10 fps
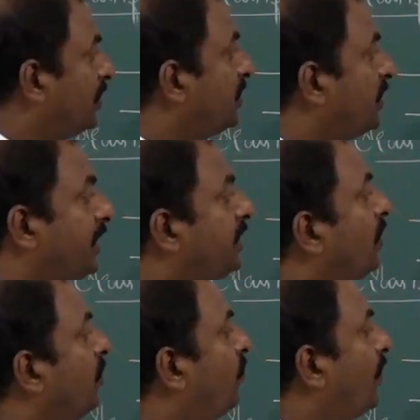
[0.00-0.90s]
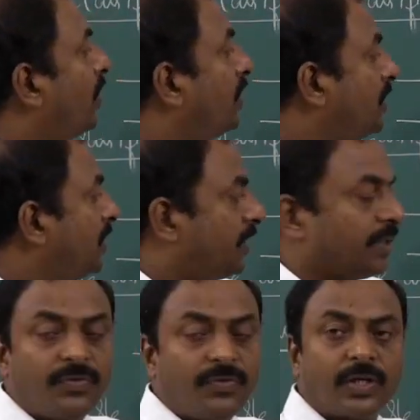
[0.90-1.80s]
this is fast,
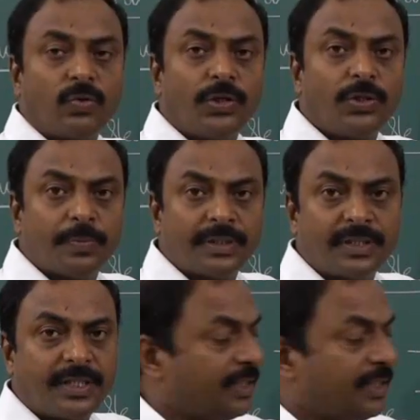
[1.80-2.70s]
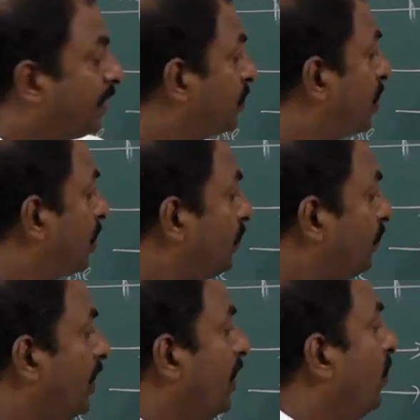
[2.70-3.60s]
we are going to measure in terms
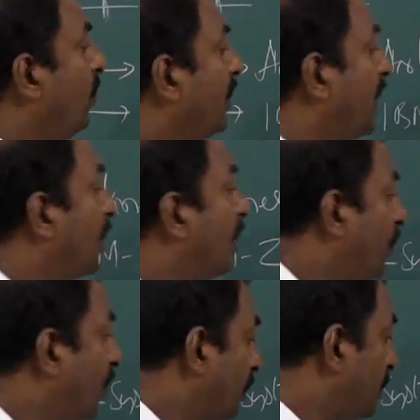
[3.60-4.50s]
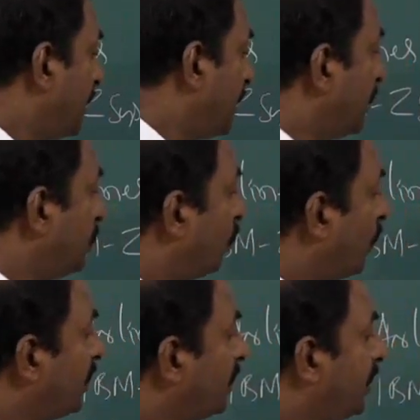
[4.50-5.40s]
of teraflops. It is
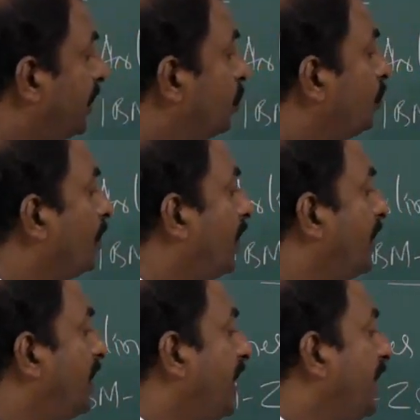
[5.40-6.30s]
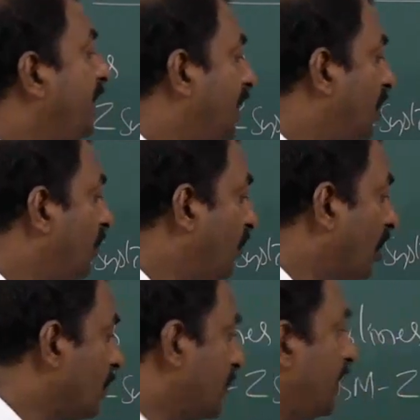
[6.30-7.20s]
132.8 teraflops.